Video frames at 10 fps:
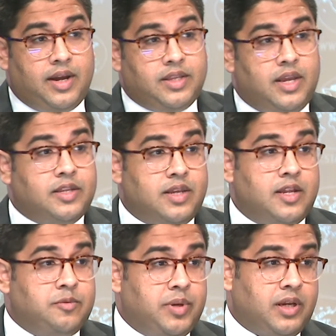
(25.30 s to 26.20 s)
it, it's,
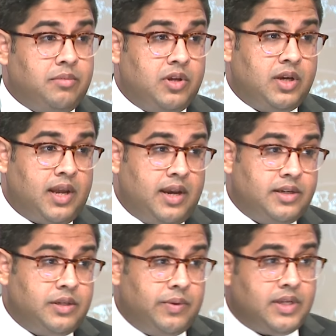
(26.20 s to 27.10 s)
it's been communicated
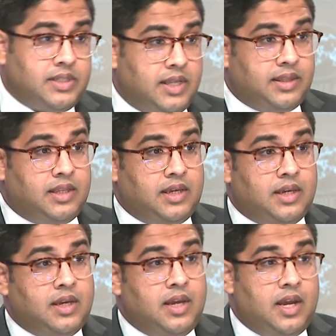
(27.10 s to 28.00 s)
to us that the
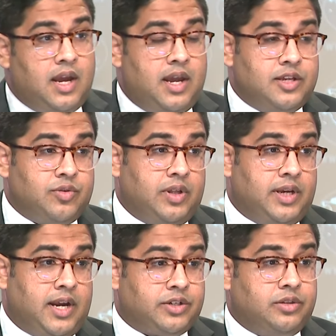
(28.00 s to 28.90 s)
uh, Israeli
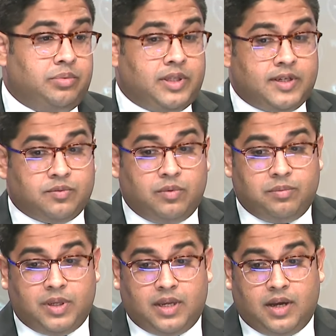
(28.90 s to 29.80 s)
National Police will
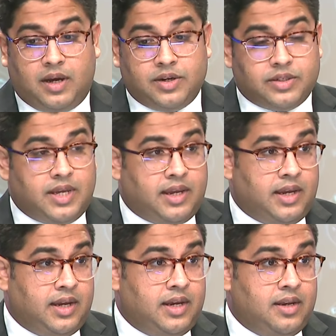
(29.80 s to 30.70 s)
be
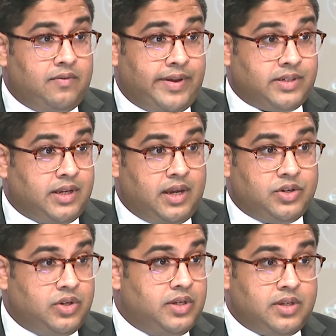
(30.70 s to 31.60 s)
undertaking an
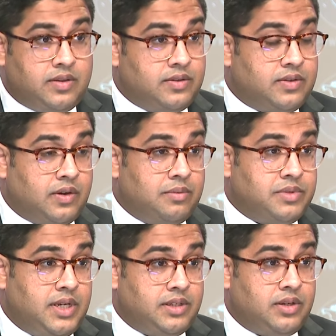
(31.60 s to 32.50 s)
investigation into the
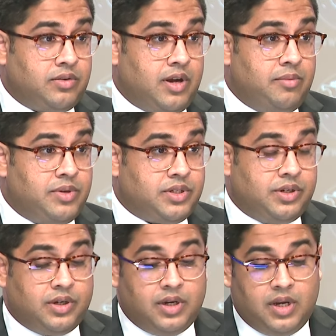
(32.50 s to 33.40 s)
circumstances around
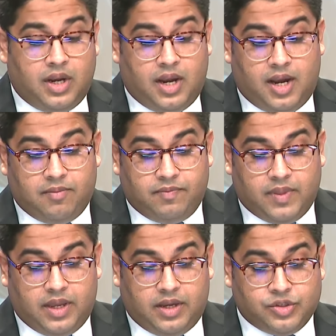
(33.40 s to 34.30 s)
Mr. Um,
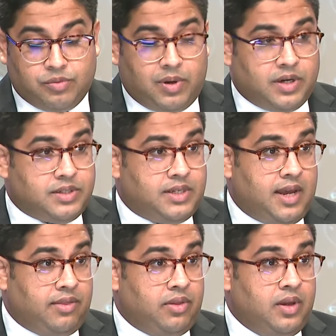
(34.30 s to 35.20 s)
uh, Jabbar's
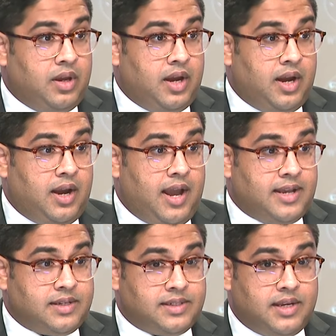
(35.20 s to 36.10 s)
death. Uh,
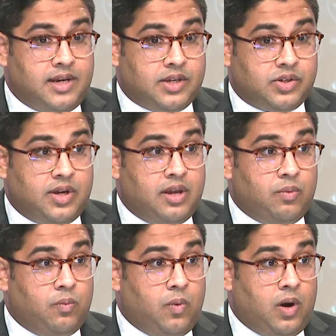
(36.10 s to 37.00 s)
as I said yesterday,
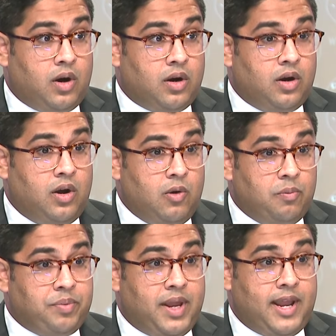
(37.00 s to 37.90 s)
our
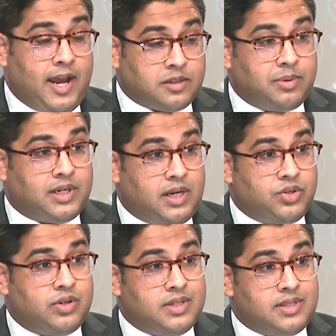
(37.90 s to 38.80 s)
hope and
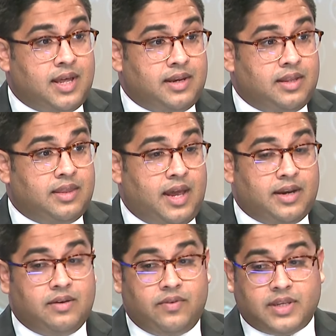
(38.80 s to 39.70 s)
expectation is that that
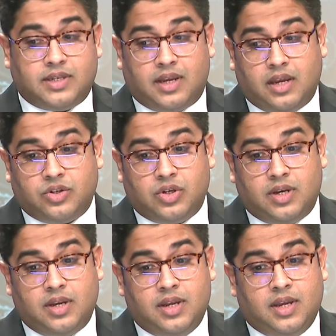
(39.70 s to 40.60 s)

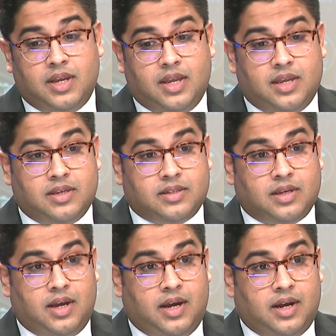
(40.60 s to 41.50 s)
investigation is
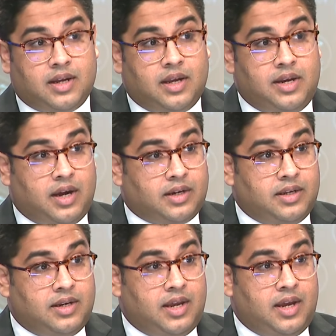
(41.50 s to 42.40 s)
uh,
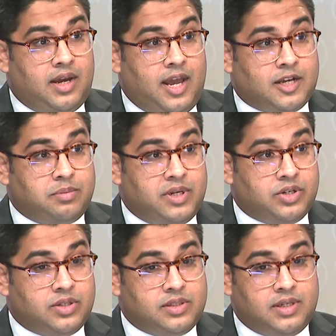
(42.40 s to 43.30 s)
conducted uh,
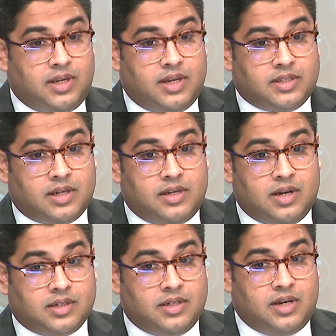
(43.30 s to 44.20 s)
expeditiously. It's
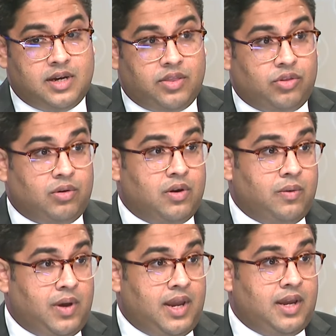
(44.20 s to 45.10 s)
conducted in a thorough
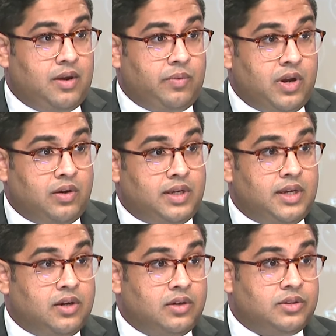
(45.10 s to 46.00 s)
way, and we are
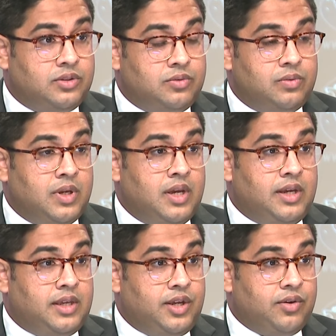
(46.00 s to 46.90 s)
eager to
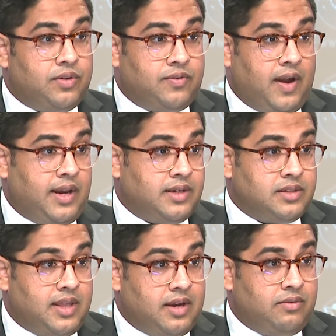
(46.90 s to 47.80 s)
Hear the findings
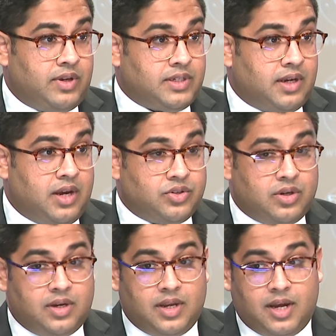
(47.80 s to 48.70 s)
of that
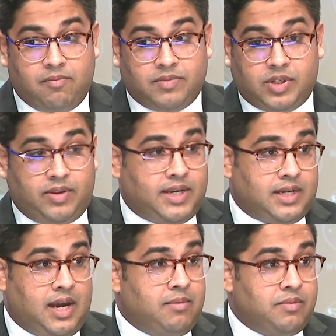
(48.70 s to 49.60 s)
investigation. Um, till that
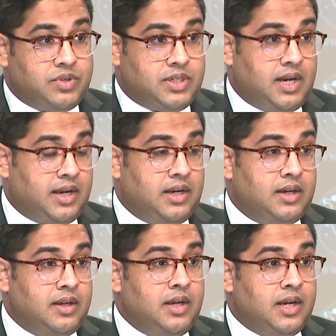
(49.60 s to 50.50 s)
time, I'm just not going to
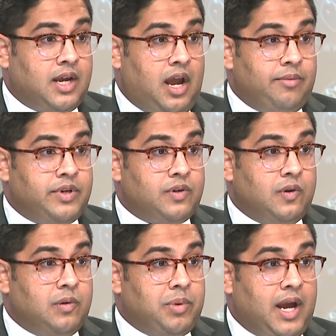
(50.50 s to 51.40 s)
comment or
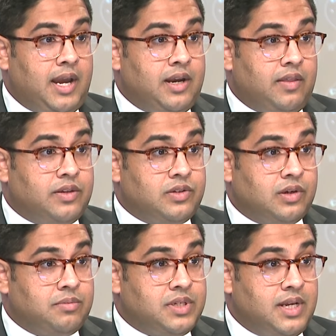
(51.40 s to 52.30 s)
opine on the
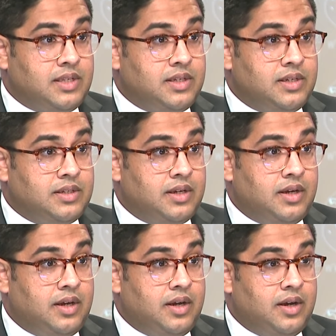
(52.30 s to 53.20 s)
circumstances uh,
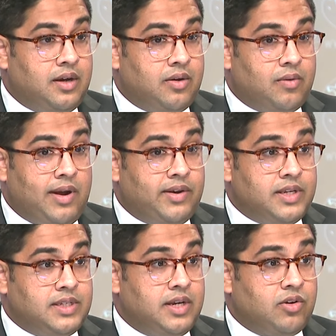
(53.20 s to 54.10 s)
uh, around
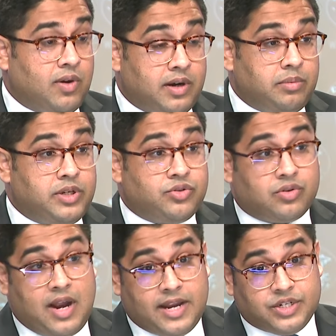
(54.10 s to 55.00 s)
his incredibly
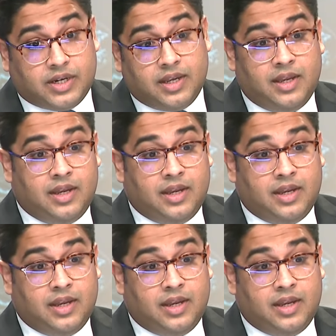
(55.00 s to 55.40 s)
tragic